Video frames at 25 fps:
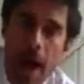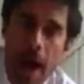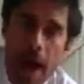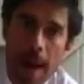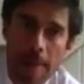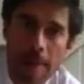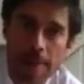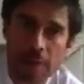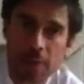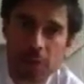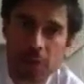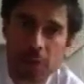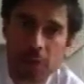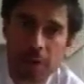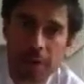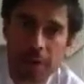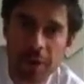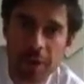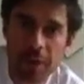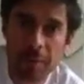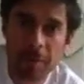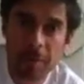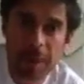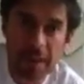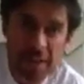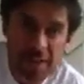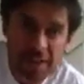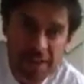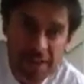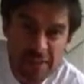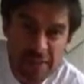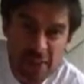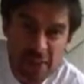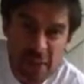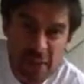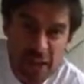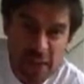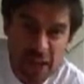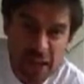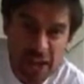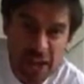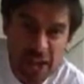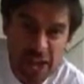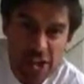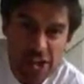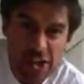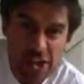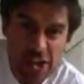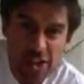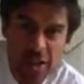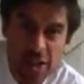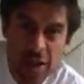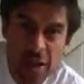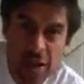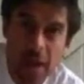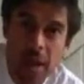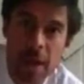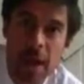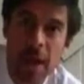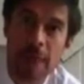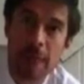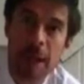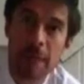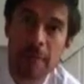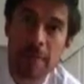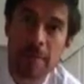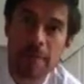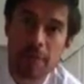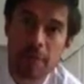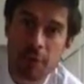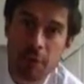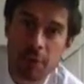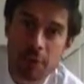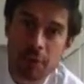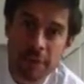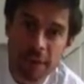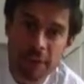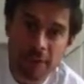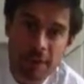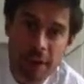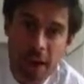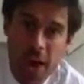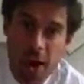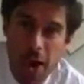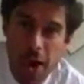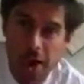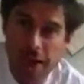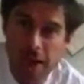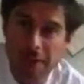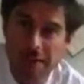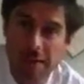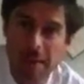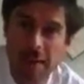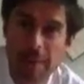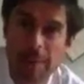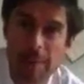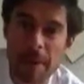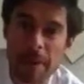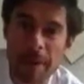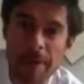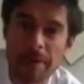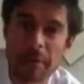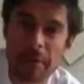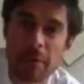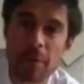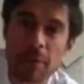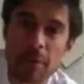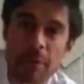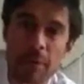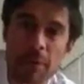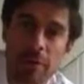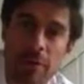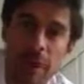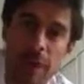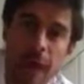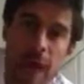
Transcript: improving your blood circulation, improving tightness in the muscles.